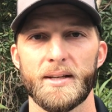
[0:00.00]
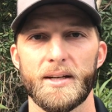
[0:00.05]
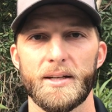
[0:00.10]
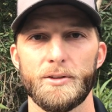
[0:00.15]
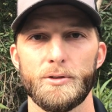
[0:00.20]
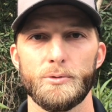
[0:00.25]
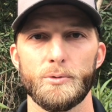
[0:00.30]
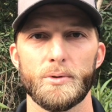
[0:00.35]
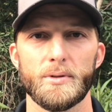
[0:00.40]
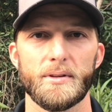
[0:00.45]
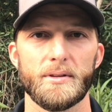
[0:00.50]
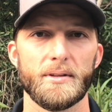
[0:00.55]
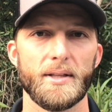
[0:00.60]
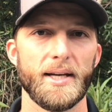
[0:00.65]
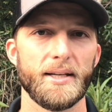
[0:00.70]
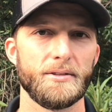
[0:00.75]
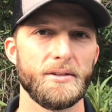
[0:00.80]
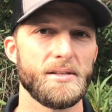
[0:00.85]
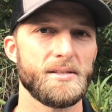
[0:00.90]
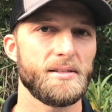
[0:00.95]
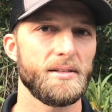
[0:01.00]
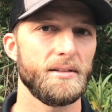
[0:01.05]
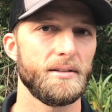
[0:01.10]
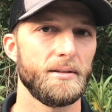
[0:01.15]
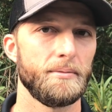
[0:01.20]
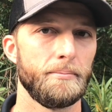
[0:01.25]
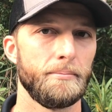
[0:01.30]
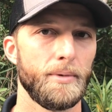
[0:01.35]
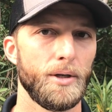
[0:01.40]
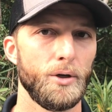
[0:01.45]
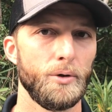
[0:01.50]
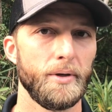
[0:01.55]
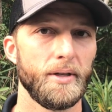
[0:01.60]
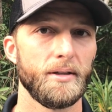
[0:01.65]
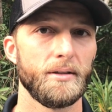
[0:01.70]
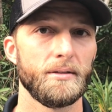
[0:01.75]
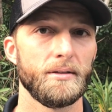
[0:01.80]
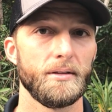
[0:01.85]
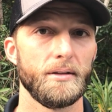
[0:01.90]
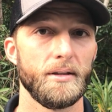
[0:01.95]
You will likely see them
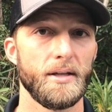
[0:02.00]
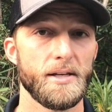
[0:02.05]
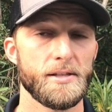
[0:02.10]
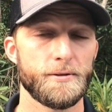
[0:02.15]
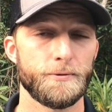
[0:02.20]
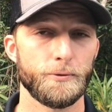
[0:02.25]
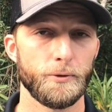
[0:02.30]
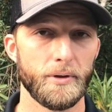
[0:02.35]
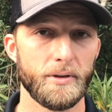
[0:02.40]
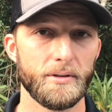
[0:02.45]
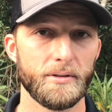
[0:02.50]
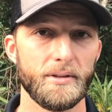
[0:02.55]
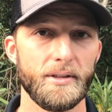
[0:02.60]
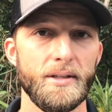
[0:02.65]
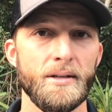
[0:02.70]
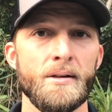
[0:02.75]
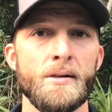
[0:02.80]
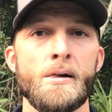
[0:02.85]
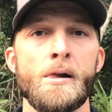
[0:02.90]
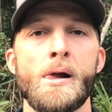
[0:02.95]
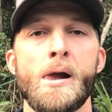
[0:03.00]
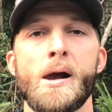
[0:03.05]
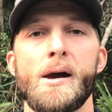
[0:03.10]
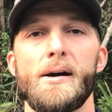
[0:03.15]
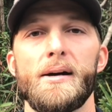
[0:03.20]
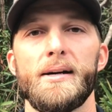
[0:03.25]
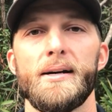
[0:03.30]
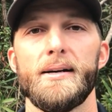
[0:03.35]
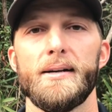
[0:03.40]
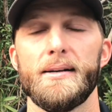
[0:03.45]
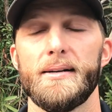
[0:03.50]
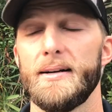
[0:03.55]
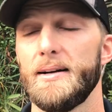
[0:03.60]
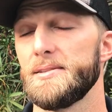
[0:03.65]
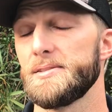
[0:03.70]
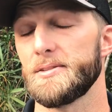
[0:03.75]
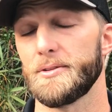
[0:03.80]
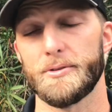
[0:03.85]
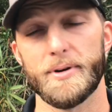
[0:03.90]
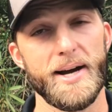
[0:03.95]
mowing less frequently
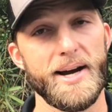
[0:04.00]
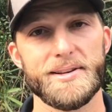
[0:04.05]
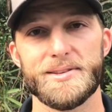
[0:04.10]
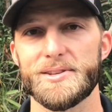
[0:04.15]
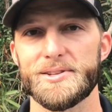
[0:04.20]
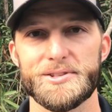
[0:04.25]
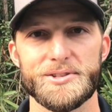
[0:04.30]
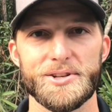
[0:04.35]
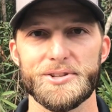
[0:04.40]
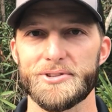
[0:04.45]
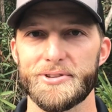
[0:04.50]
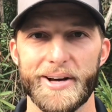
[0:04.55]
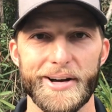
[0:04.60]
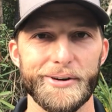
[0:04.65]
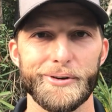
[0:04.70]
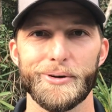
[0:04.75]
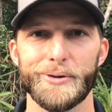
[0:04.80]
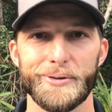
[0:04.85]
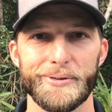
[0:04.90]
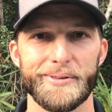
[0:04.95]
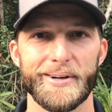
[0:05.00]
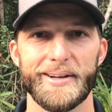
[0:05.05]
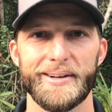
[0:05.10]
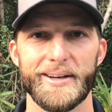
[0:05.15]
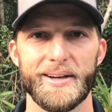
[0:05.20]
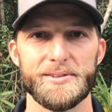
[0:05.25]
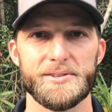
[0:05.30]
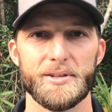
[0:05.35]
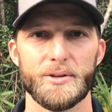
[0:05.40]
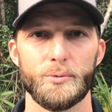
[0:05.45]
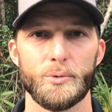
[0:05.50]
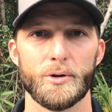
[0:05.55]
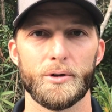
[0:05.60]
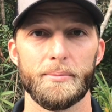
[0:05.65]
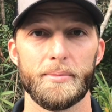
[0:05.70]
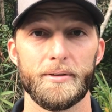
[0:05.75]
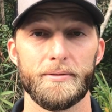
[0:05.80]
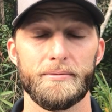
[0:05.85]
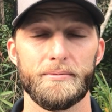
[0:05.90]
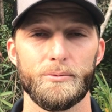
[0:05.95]
as the grass is just not growing right now. So
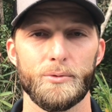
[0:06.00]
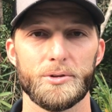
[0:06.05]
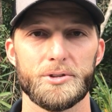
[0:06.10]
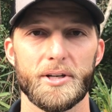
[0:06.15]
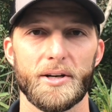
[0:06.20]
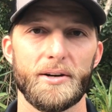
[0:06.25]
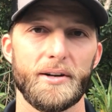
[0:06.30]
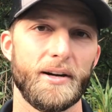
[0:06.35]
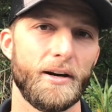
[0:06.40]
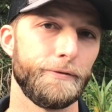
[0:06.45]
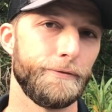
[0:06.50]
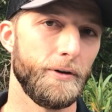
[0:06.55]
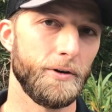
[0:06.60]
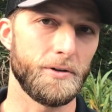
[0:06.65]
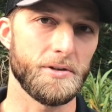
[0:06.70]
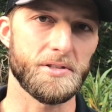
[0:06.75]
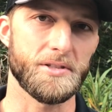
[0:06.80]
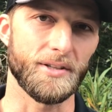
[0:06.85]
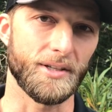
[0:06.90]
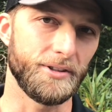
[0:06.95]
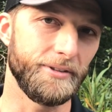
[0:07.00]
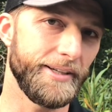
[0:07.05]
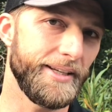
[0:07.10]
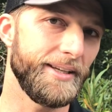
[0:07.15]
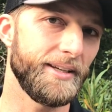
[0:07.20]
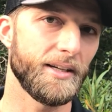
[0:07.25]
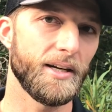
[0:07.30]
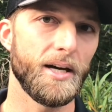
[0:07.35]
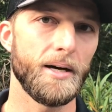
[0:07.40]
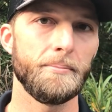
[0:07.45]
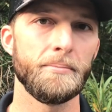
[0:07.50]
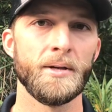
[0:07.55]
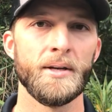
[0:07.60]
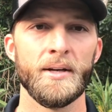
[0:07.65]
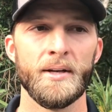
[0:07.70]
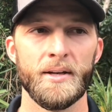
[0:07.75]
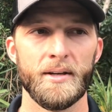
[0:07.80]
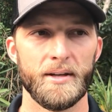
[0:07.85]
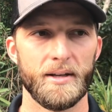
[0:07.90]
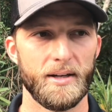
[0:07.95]
we're turning our focus to cleaning up,
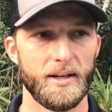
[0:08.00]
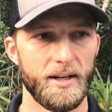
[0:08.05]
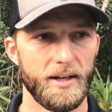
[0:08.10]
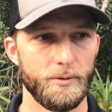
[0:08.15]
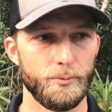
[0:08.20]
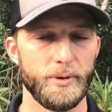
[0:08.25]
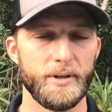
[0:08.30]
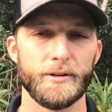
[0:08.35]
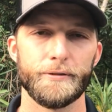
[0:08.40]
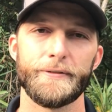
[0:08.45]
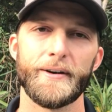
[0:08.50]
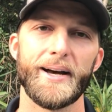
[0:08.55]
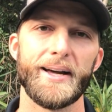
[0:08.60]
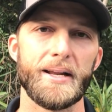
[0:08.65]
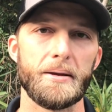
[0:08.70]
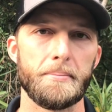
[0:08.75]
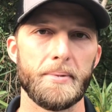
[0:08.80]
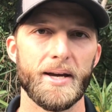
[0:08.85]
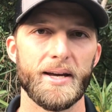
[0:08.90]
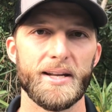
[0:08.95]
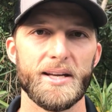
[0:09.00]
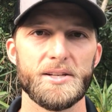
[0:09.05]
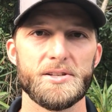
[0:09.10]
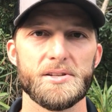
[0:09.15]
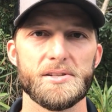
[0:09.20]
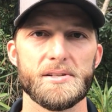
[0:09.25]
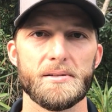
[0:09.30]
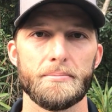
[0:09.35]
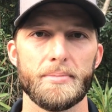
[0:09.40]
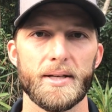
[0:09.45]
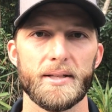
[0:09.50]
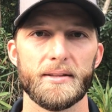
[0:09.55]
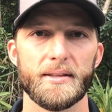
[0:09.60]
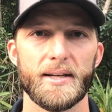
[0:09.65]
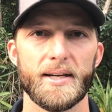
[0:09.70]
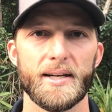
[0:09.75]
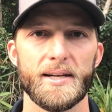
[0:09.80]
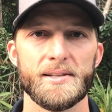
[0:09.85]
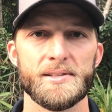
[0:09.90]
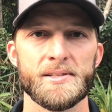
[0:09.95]
redefining bed edges and bed
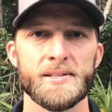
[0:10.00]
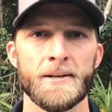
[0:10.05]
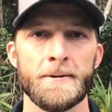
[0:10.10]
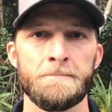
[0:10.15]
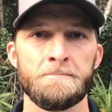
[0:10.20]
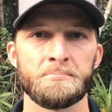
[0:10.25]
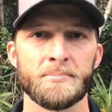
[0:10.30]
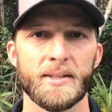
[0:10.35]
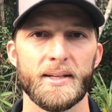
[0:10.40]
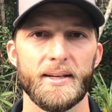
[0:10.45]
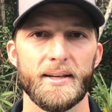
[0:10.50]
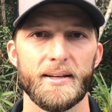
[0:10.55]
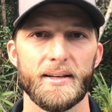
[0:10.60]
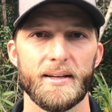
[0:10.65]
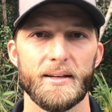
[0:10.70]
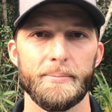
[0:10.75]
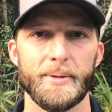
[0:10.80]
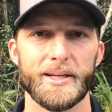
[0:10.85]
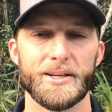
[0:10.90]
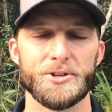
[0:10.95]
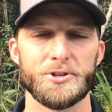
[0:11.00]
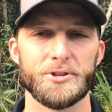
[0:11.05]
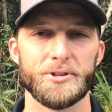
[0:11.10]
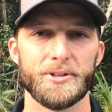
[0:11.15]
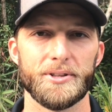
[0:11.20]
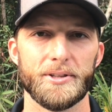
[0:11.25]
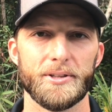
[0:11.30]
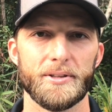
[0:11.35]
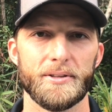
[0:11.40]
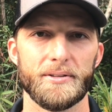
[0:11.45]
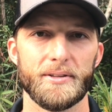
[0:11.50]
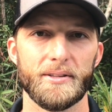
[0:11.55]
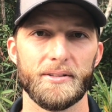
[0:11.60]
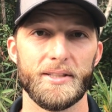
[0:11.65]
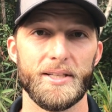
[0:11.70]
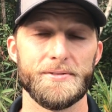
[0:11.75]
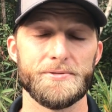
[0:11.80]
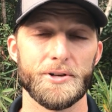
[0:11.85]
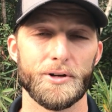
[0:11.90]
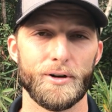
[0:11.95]
lines, and making sure the
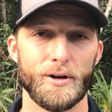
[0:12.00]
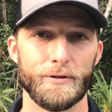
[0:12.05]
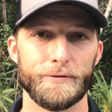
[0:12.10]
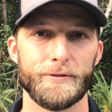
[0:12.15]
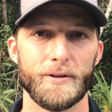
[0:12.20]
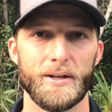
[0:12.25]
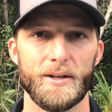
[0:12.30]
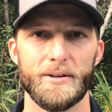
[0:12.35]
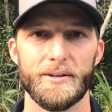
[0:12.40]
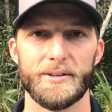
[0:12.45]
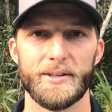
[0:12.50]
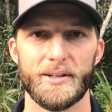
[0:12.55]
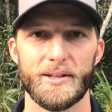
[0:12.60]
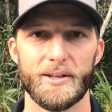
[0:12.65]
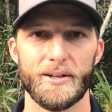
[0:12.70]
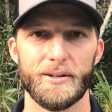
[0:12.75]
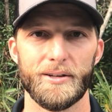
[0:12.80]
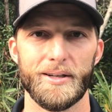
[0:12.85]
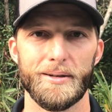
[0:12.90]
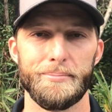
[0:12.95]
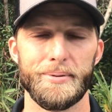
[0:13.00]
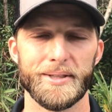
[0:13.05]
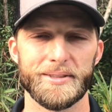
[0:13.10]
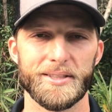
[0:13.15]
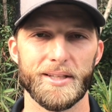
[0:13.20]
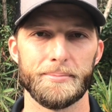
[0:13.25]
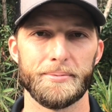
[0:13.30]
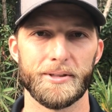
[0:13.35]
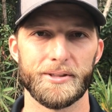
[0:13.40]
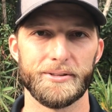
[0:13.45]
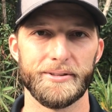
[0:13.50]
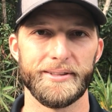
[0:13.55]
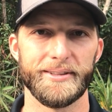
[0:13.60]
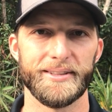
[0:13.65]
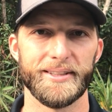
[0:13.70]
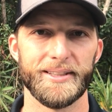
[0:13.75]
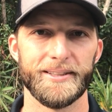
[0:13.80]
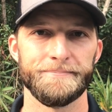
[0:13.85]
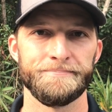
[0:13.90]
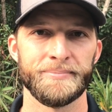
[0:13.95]
leaves that are falling are picked up and
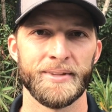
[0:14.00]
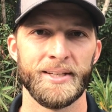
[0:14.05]
cleaned up.